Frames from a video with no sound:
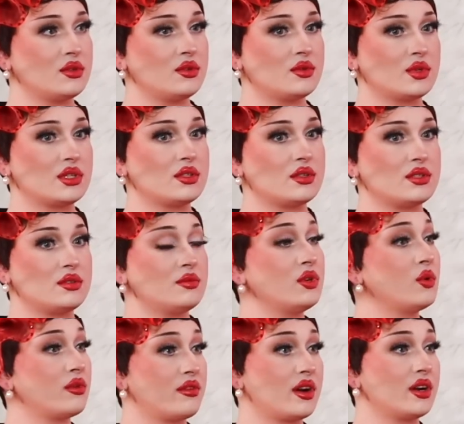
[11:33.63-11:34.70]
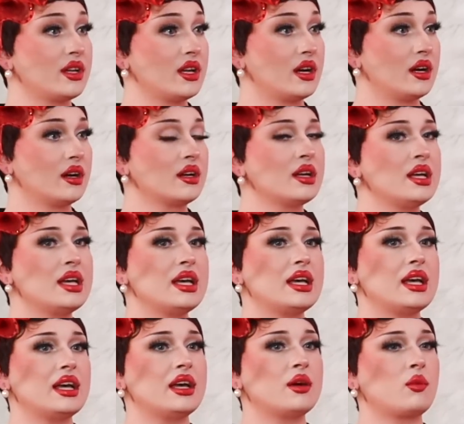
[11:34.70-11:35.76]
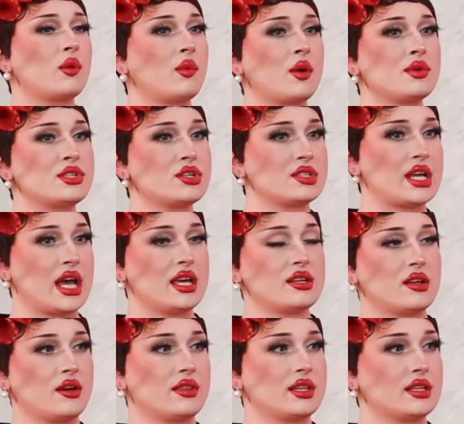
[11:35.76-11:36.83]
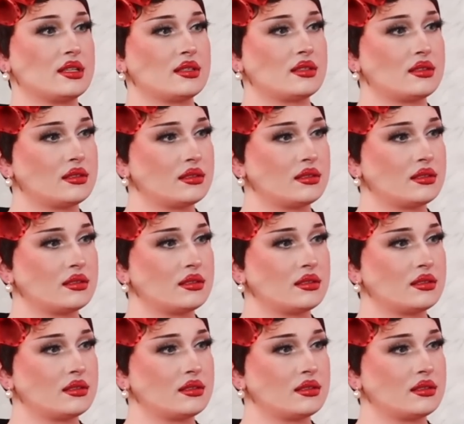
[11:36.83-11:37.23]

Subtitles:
when you were very young. Where was your dad in all this?